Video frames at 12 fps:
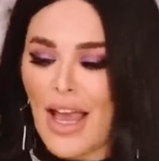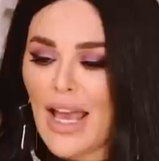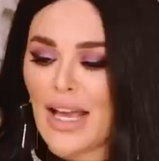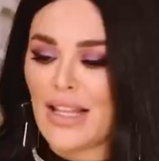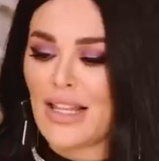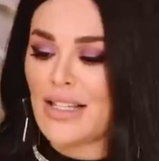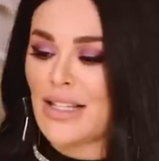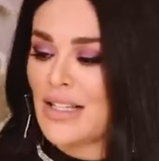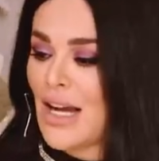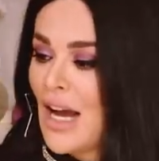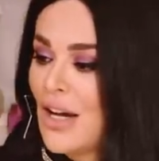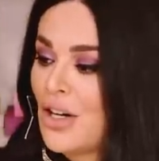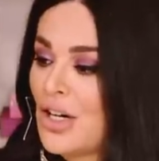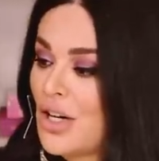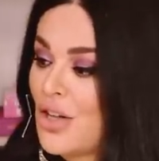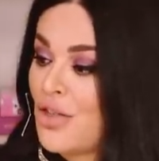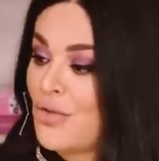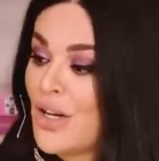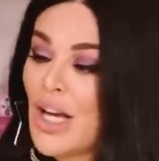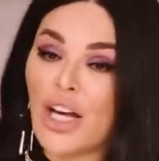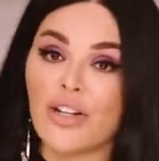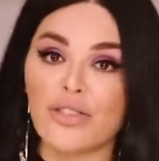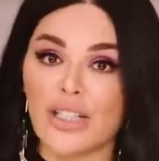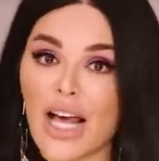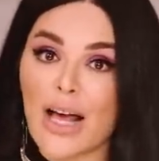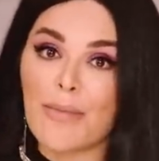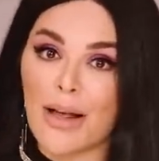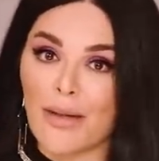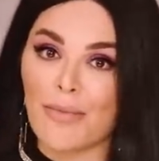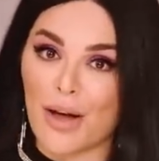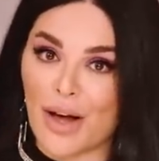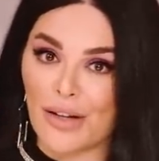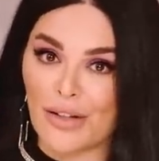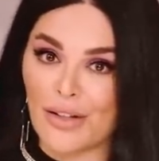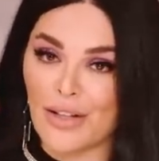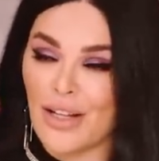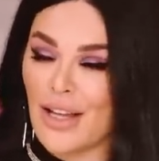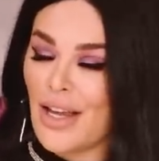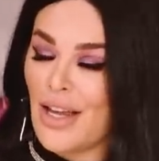And this entire 300 ml bottle